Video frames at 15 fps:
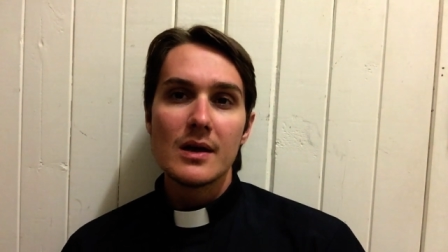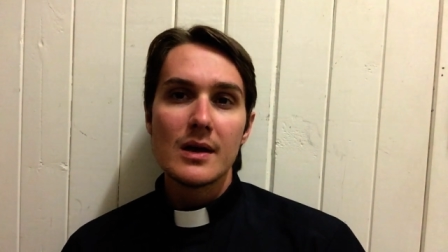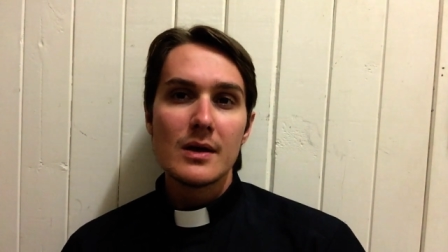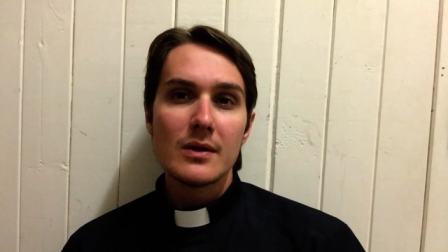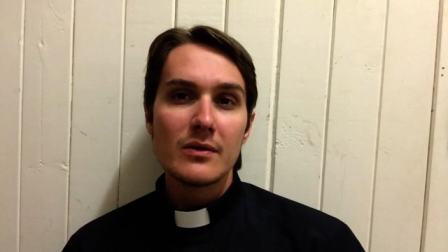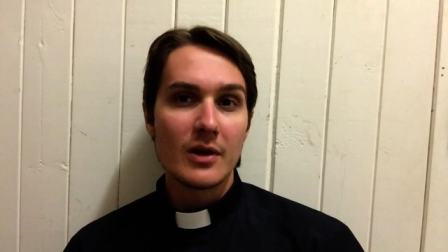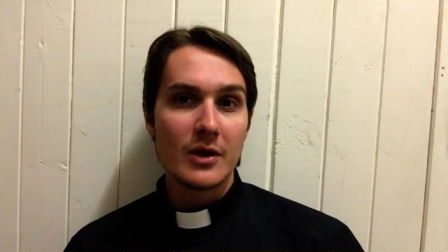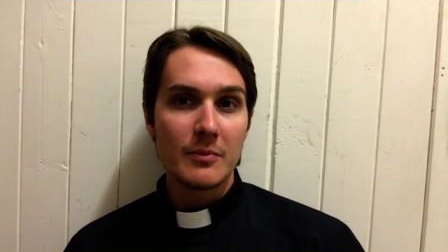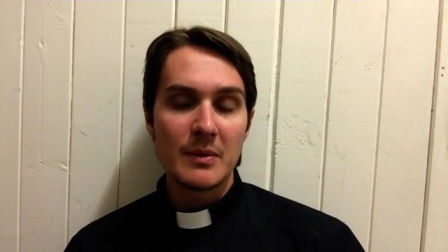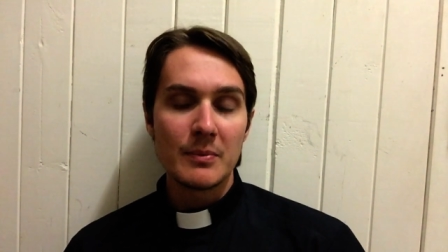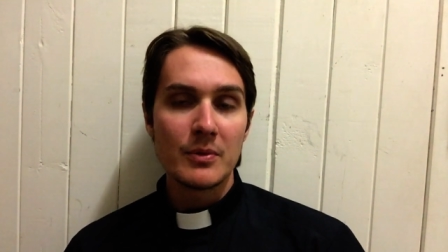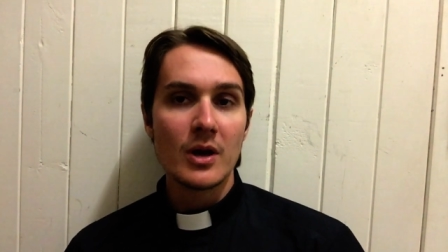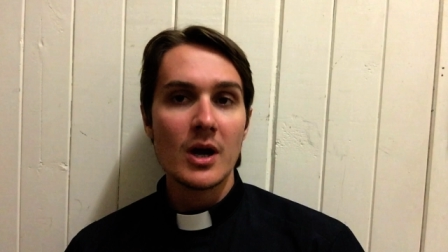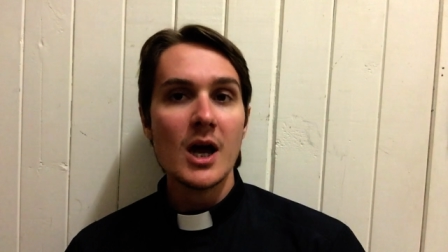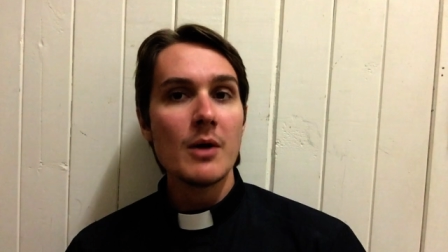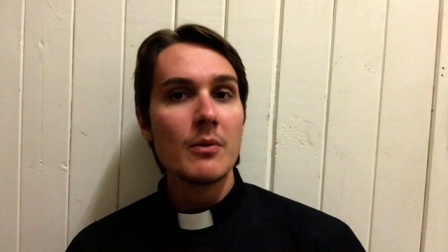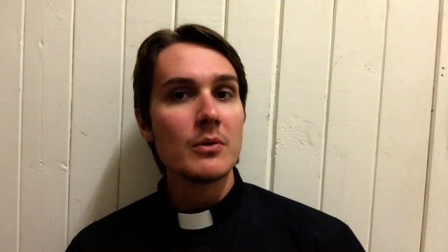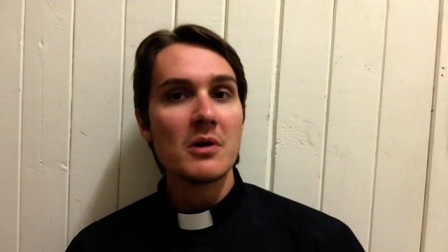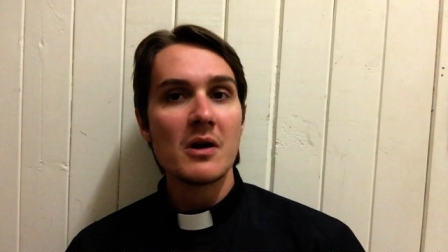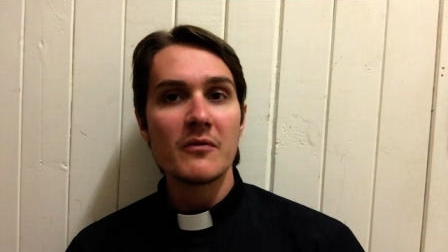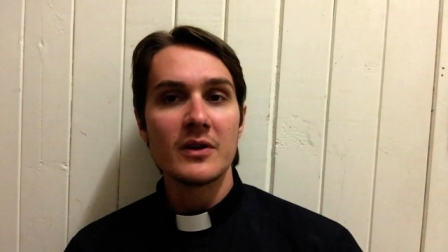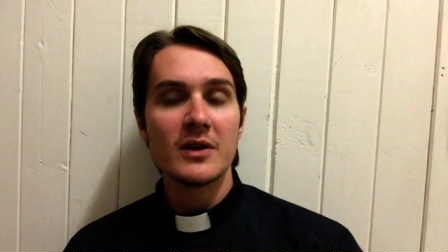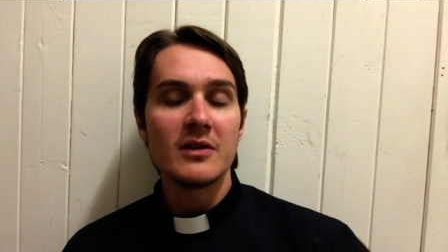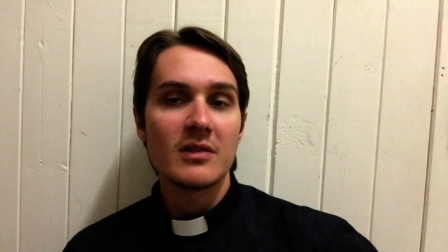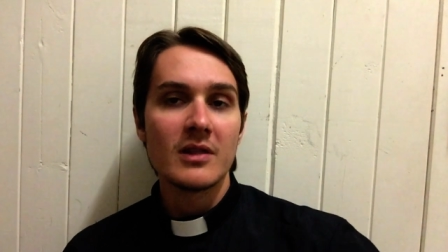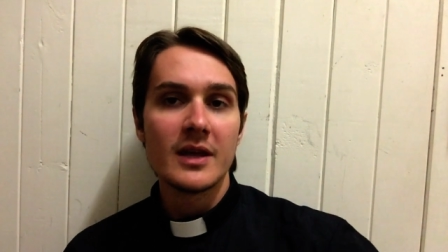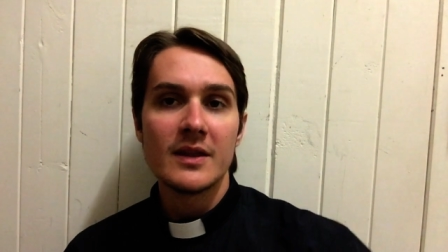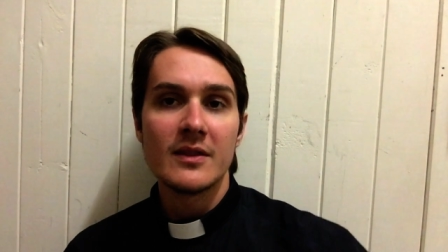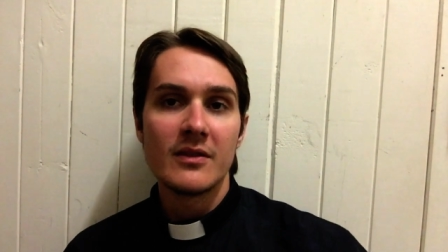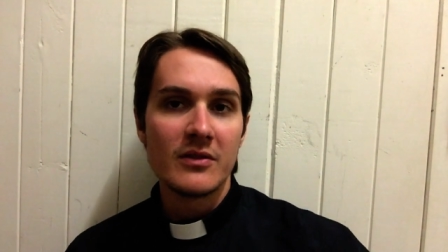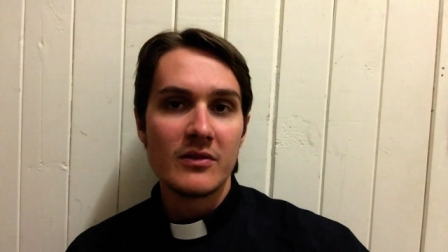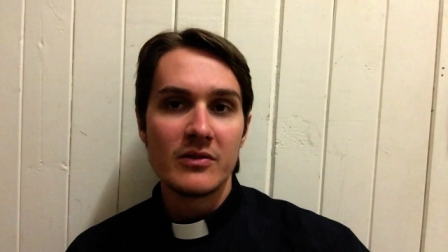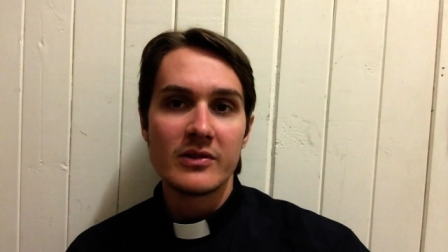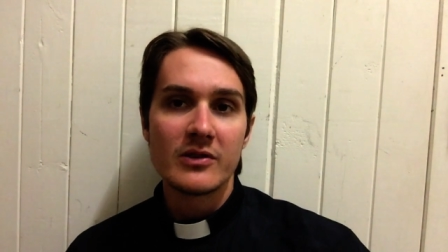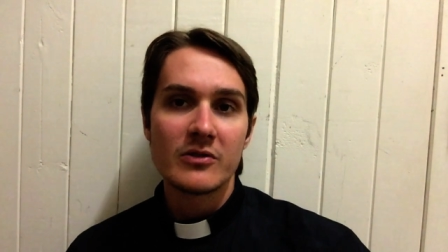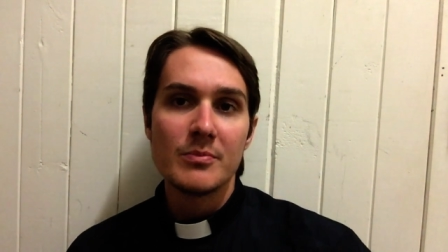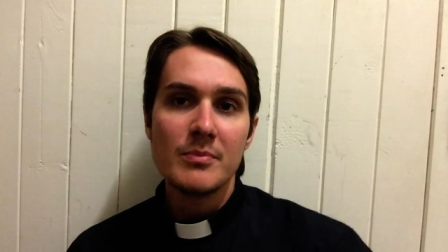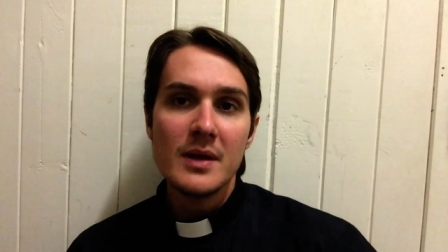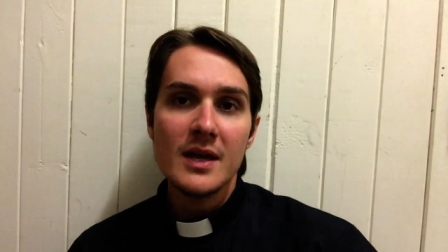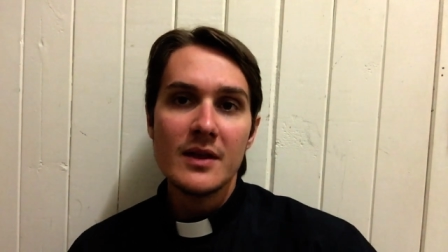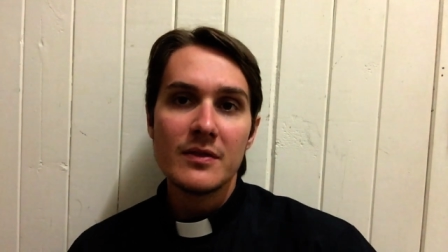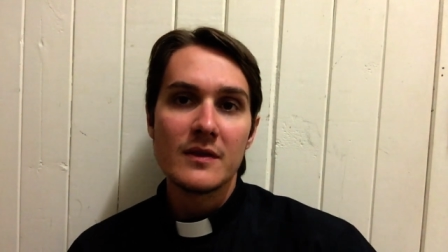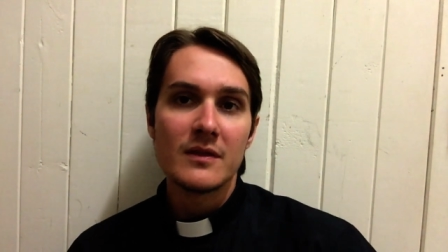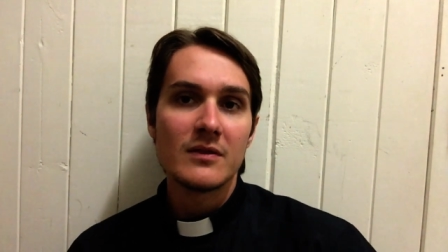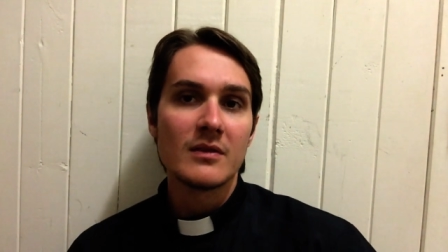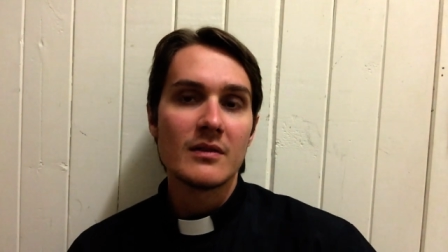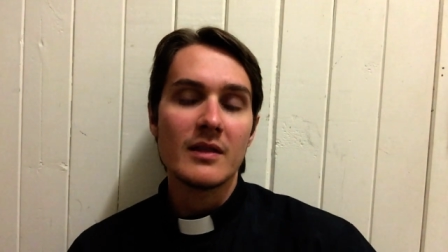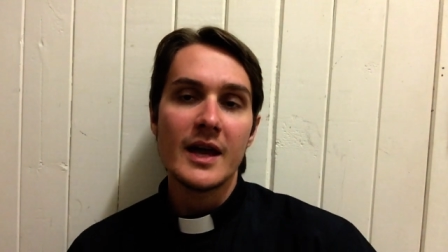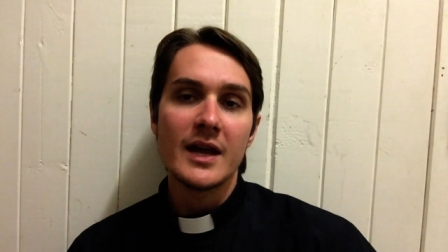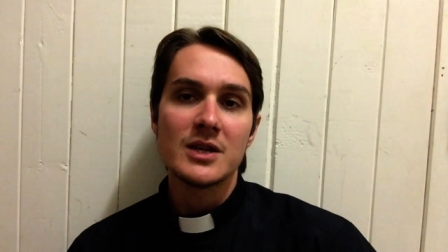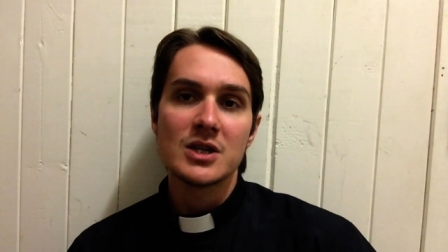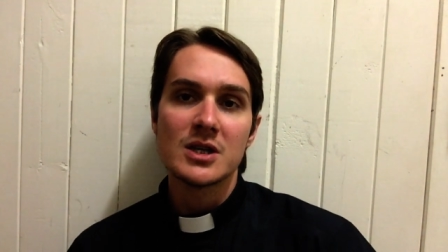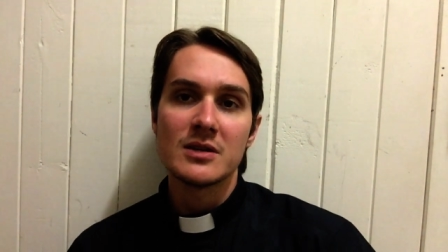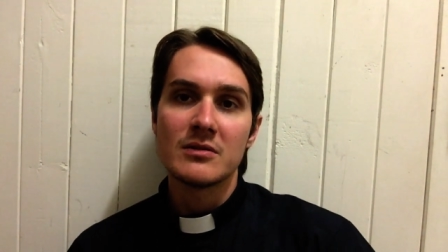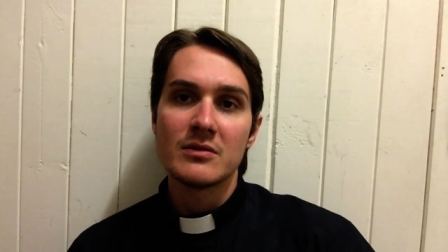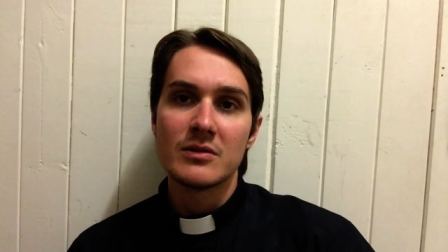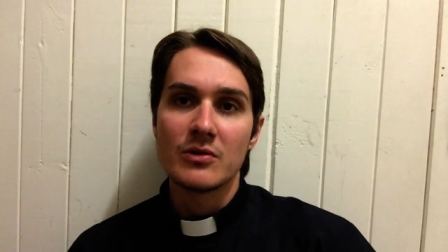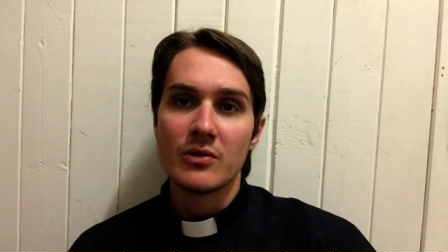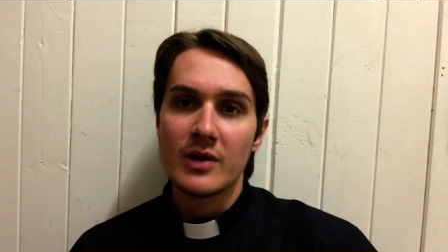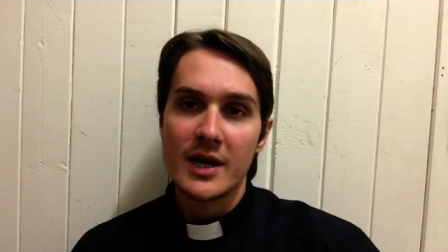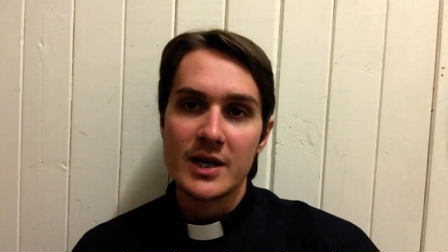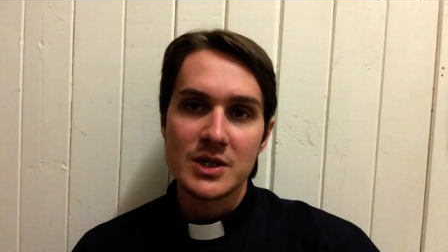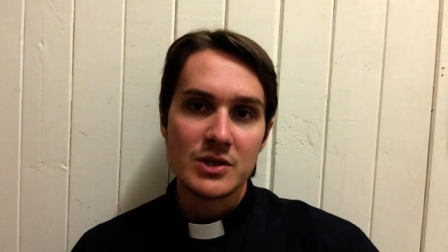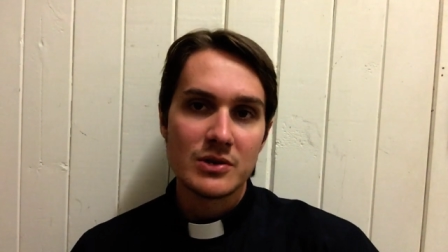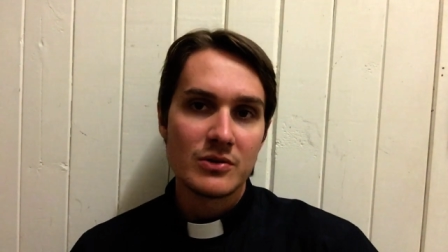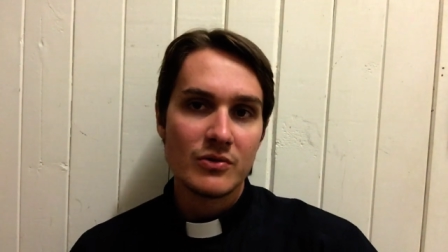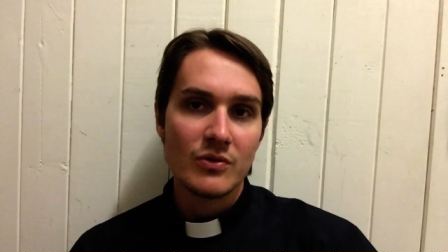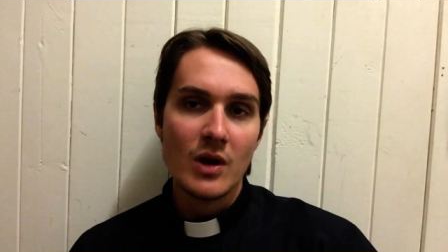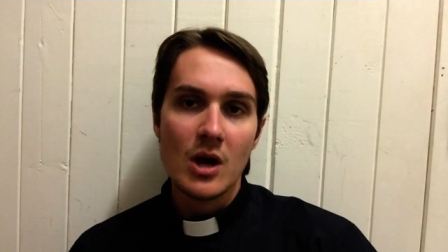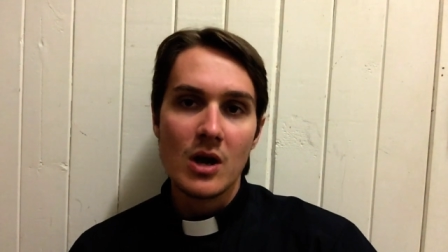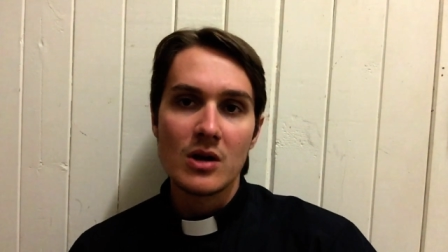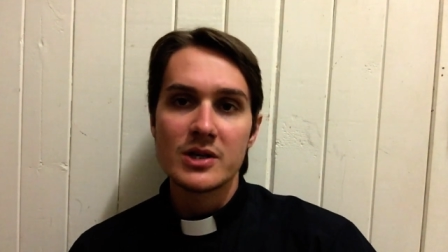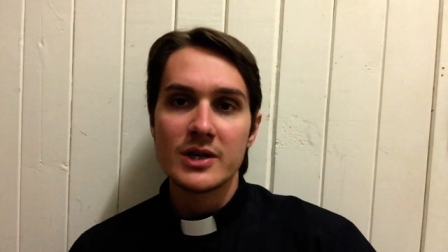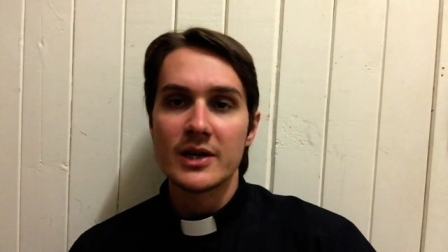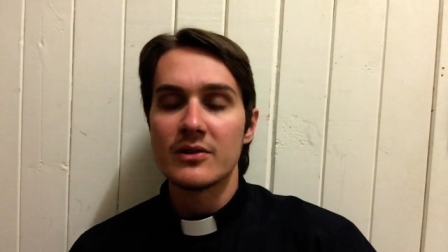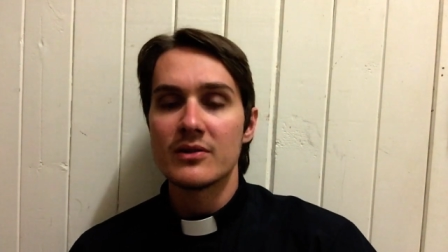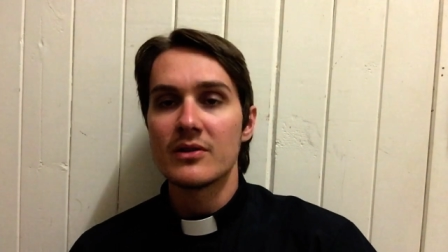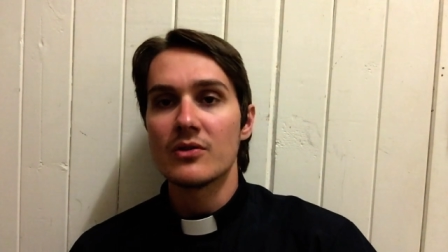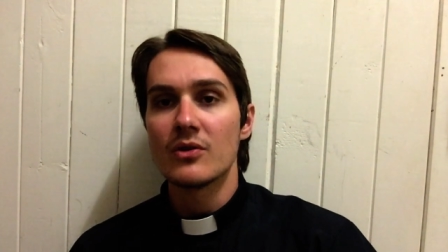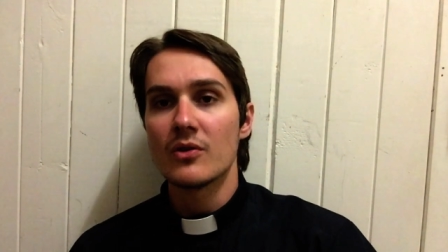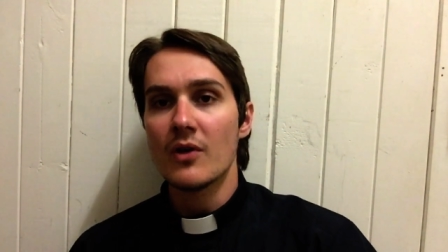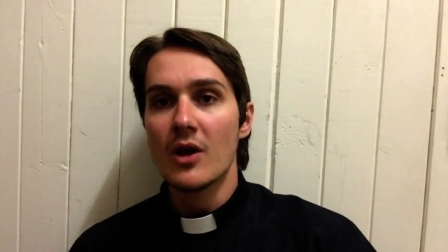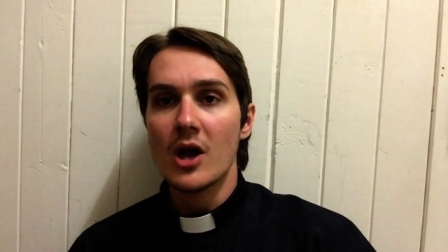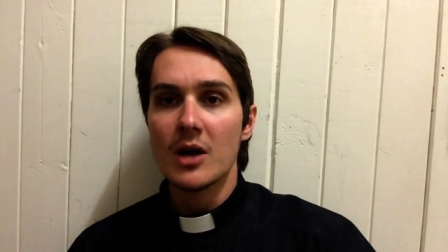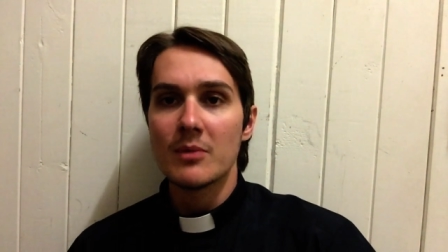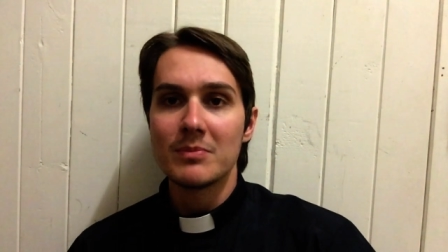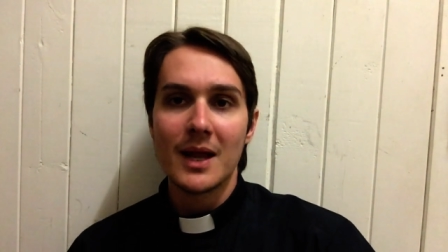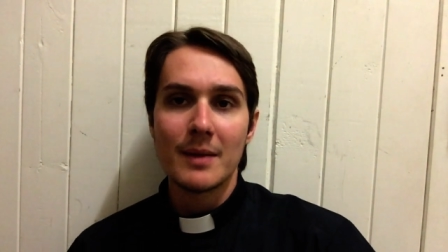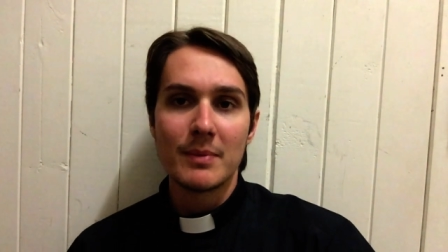So people go, well, obviously this is just myth, this is legend, the creation is wrong, Genesis is wrong, blah,